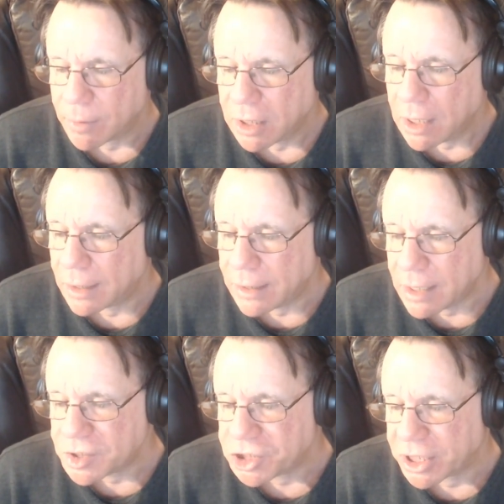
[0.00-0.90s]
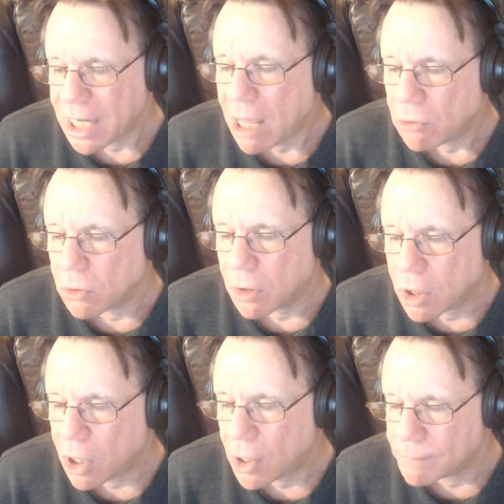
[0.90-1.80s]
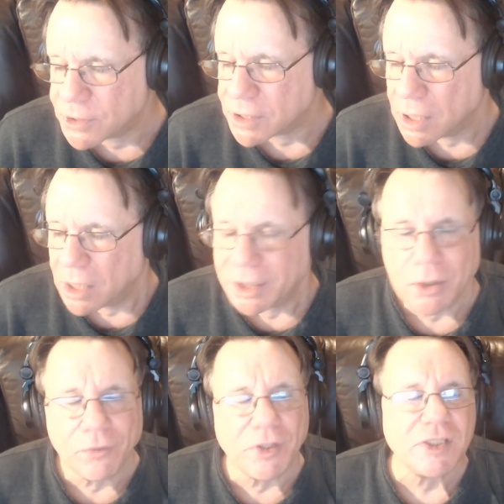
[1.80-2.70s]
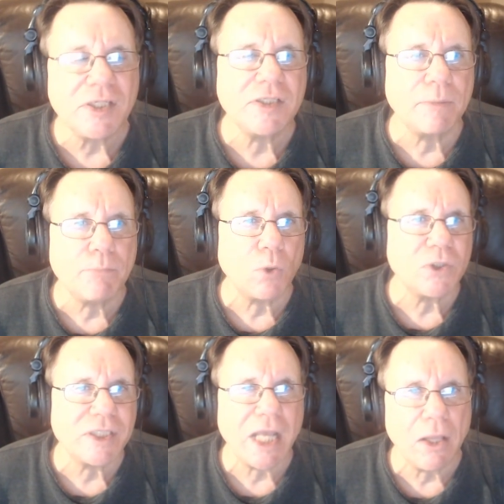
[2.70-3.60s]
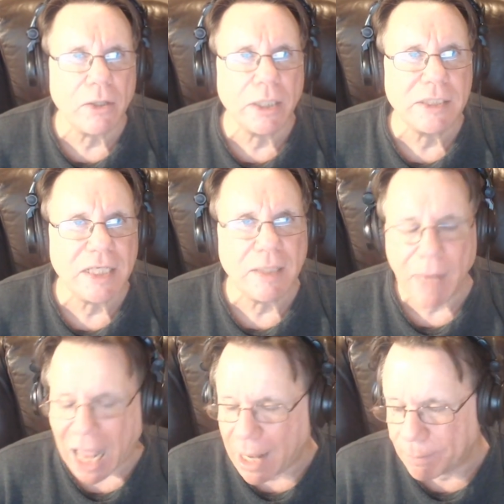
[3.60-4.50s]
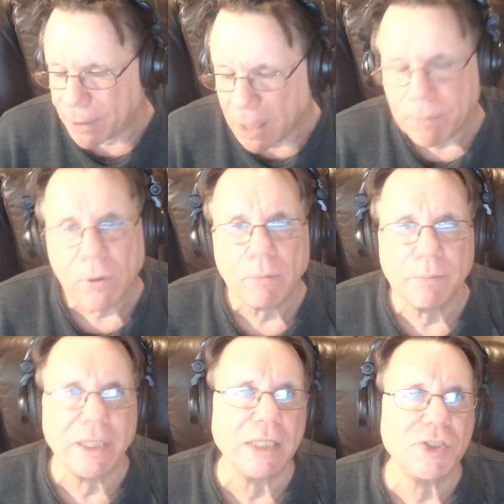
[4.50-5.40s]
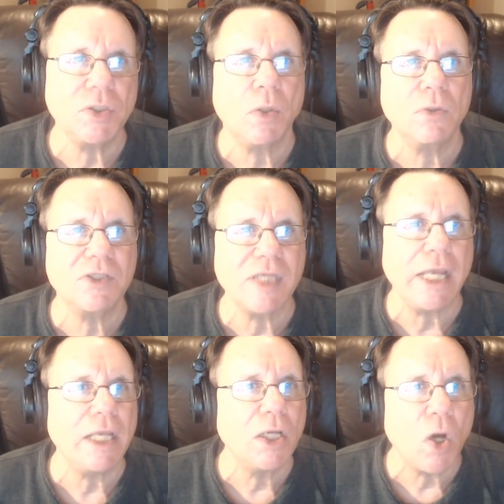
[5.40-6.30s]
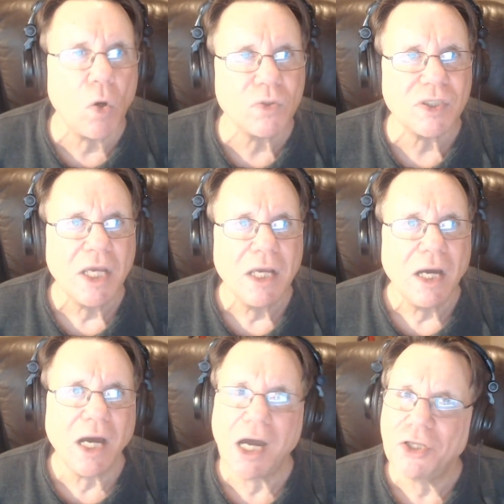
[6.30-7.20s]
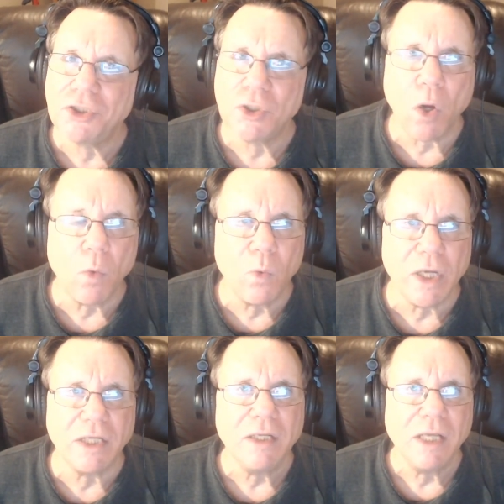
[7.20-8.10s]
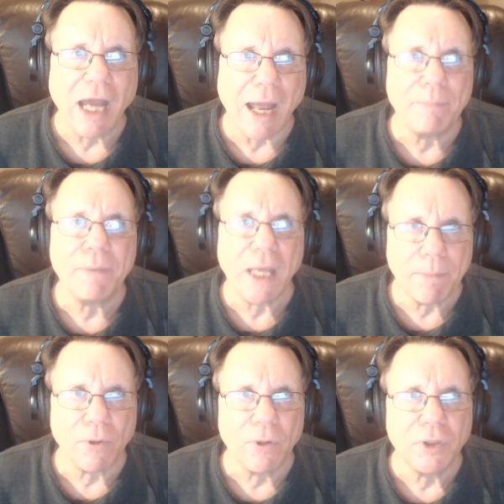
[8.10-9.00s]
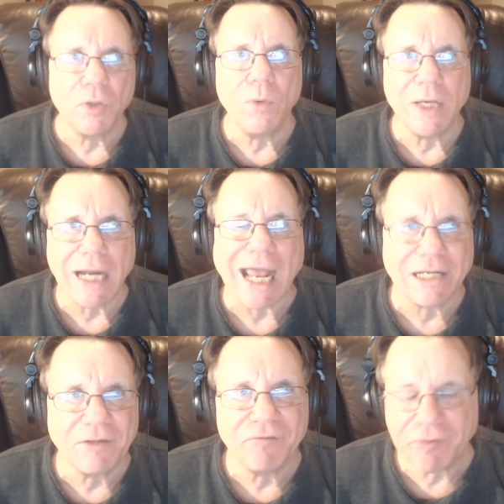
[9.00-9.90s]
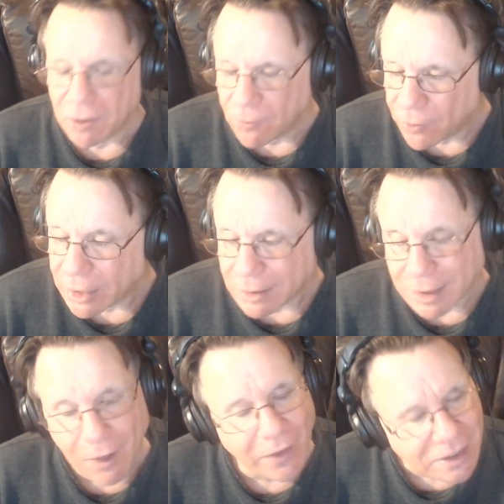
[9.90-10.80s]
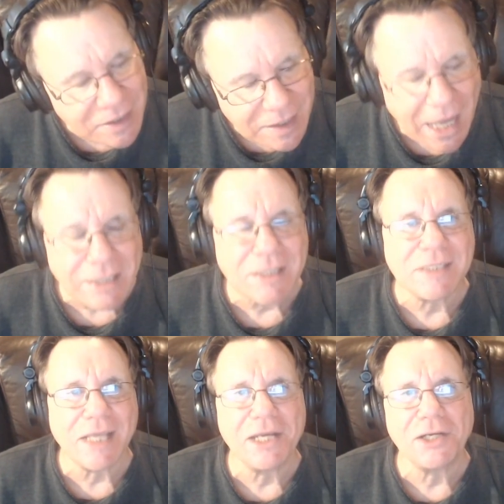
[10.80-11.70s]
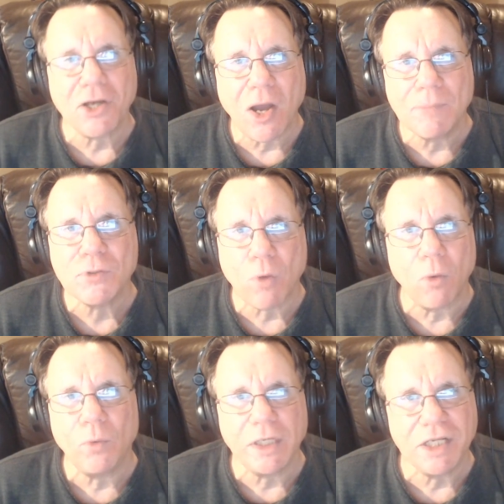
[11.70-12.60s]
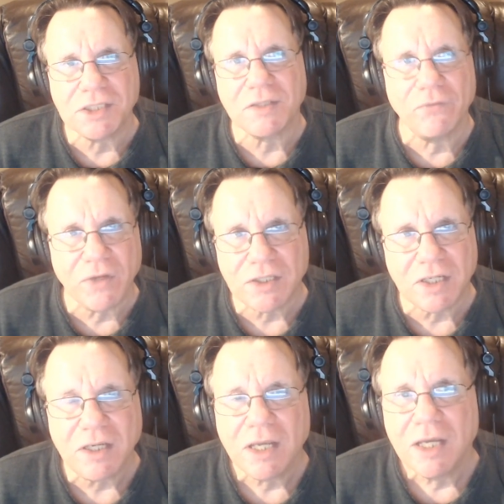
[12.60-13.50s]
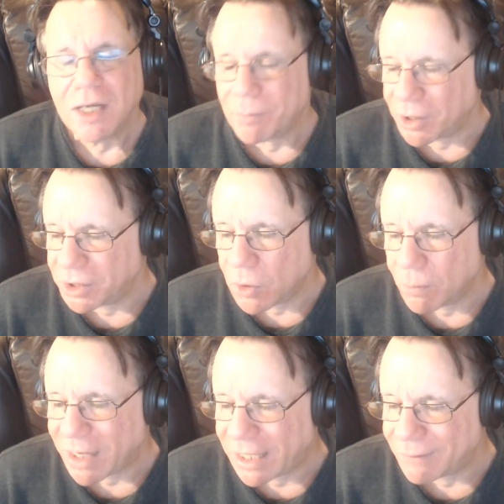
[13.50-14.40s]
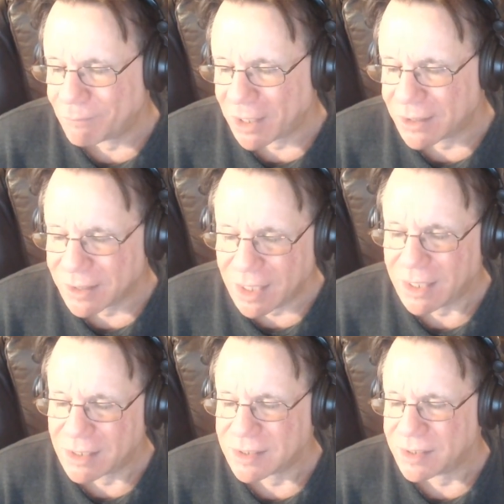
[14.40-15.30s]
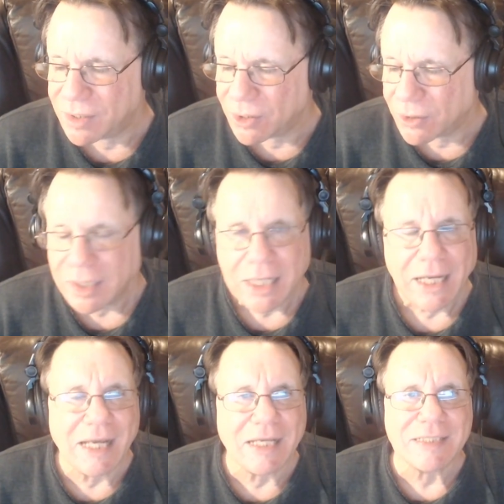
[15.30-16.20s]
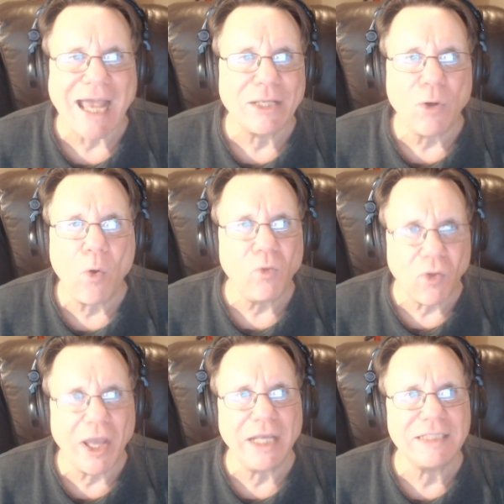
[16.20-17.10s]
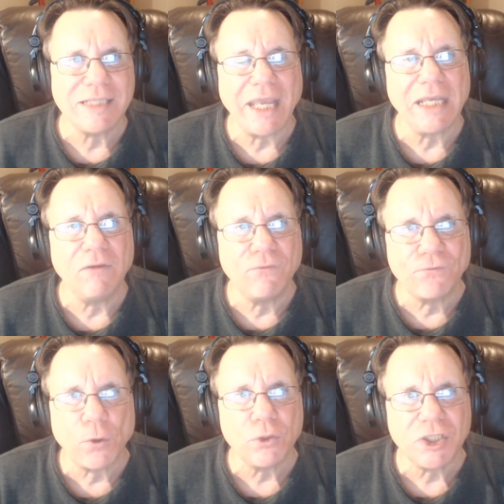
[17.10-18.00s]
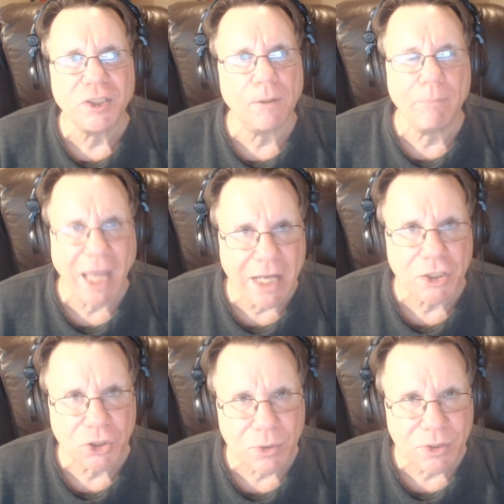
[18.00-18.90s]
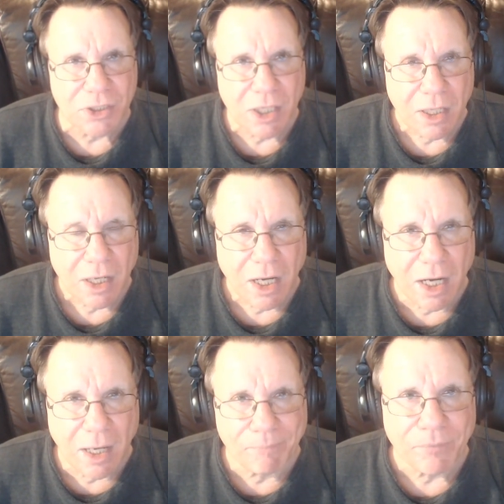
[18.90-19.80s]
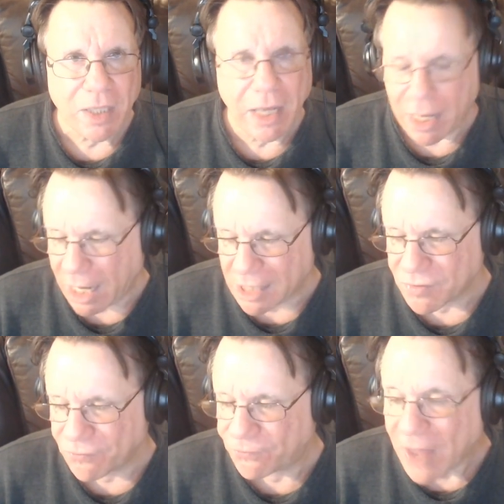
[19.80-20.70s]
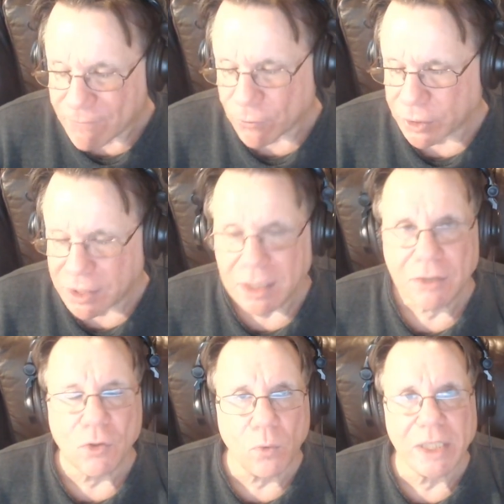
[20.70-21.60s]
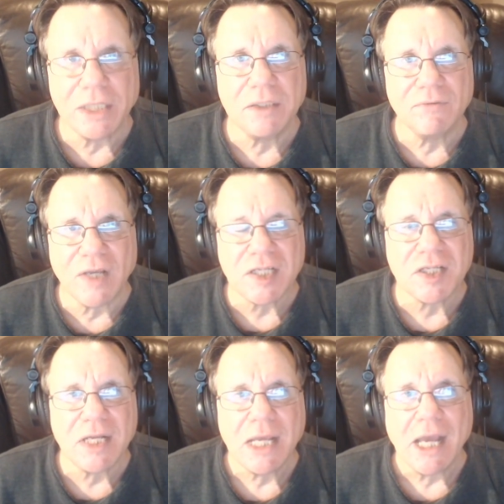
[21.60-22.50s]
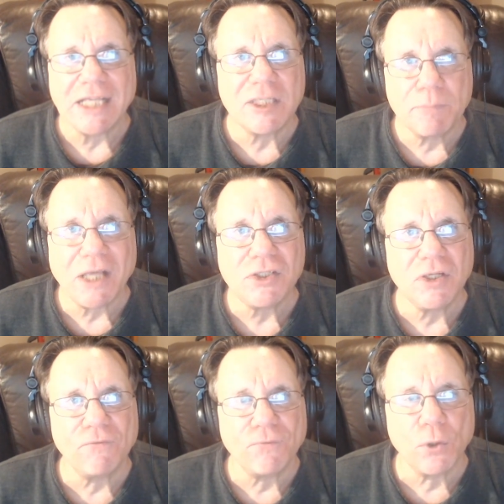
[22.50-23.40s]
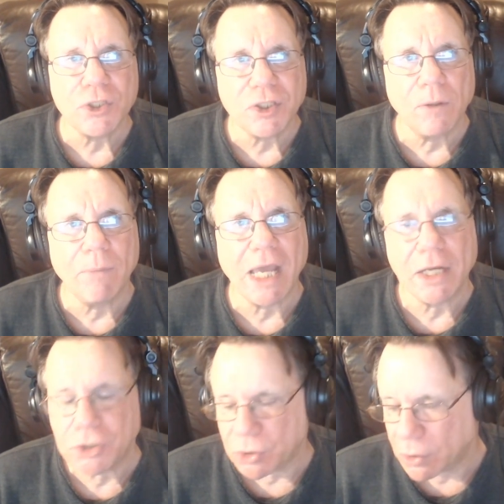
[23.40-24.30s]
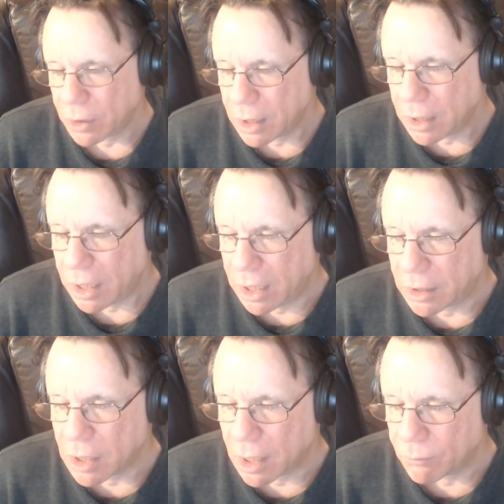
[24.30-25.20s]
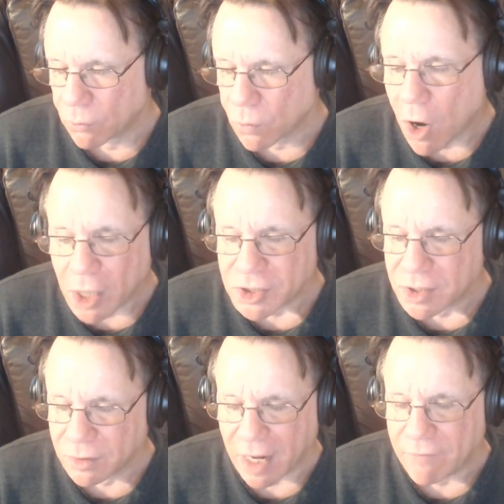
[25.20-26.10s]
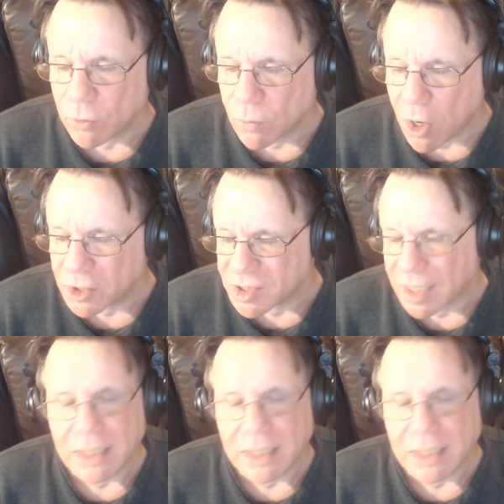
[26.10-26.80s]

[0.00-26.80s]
And then the Chicago Cubs, you know, this is the most talented team on paper, but as the old saying goes, you don't win on paper, you win on the field. Now, that's not to say the Cubs won't win this division, but, you know, my thing is here is I don't like taking first-year managers as a favorite to win a division, especially a first-year manager in David Ross that